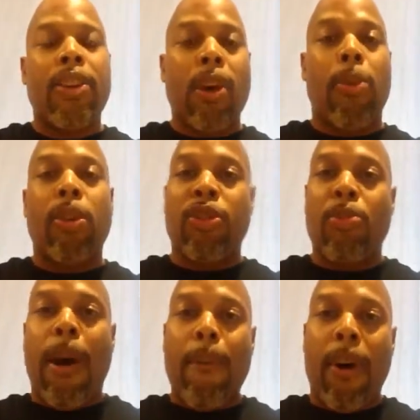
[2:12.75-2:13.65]
you know, I'm going to
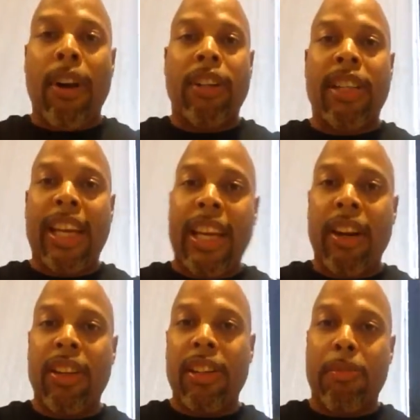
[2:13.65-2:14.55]
do my part to take
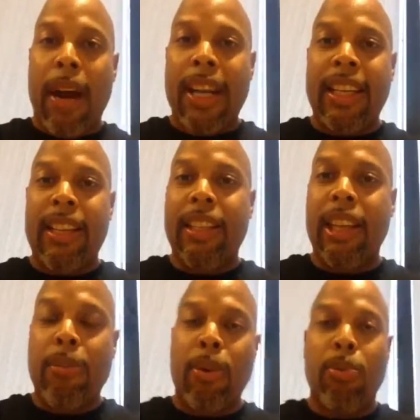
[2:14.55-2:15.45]
care of this body, this
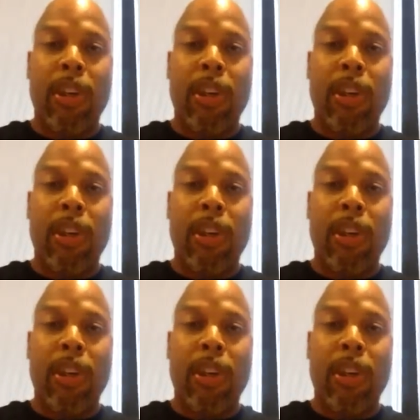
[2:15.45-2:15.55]
temple,